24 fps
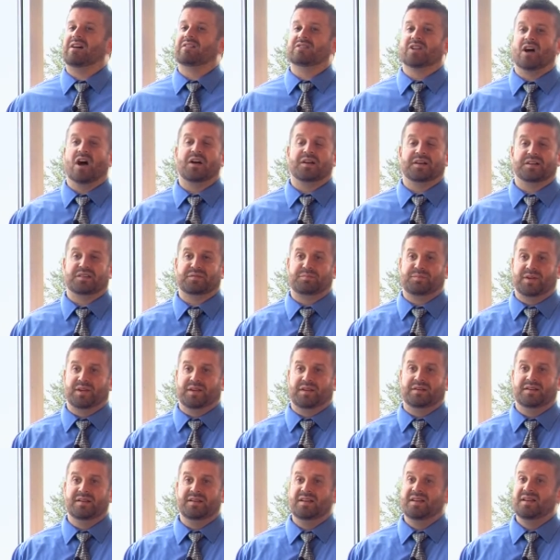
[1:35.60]
how long it's
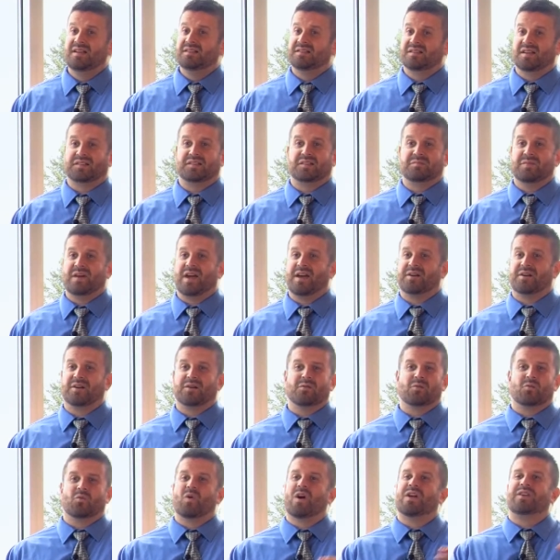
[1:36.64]
been, doesn't matter
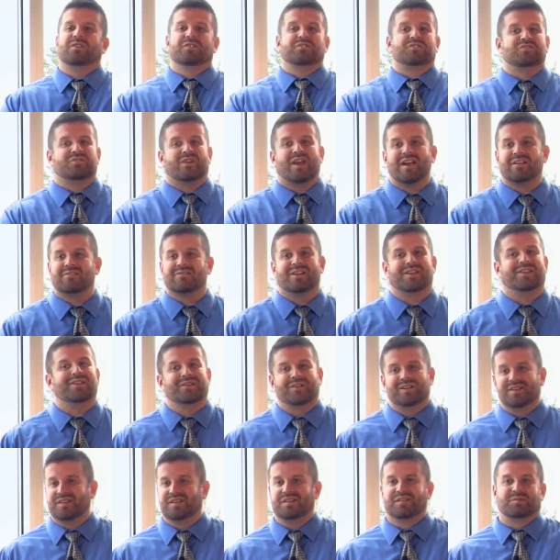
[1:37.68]
what your track record
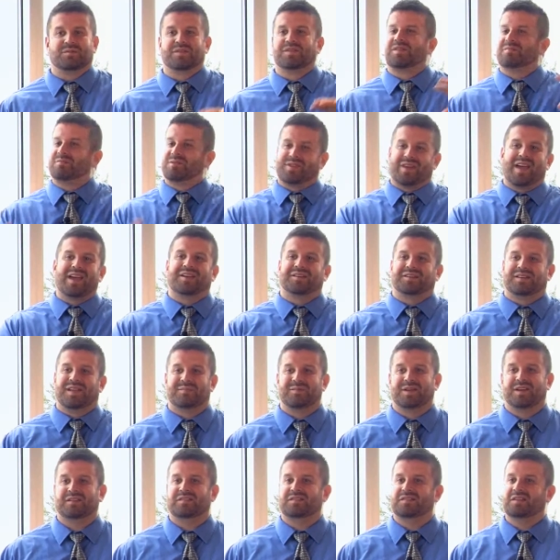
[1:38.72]
is with
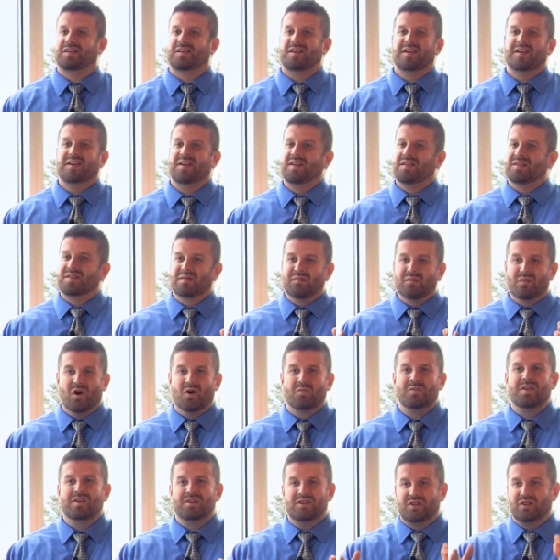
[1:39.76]
academics. The
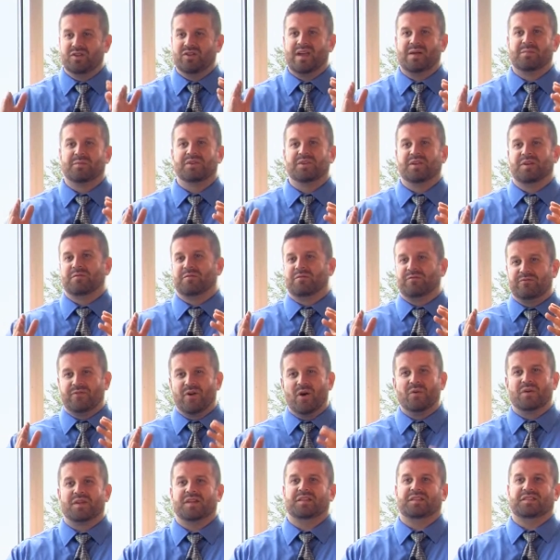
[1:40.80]
moment you're able to
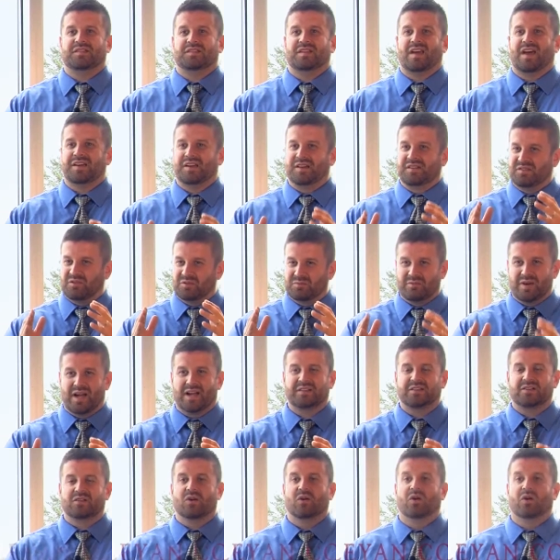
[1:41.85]
focus on a direct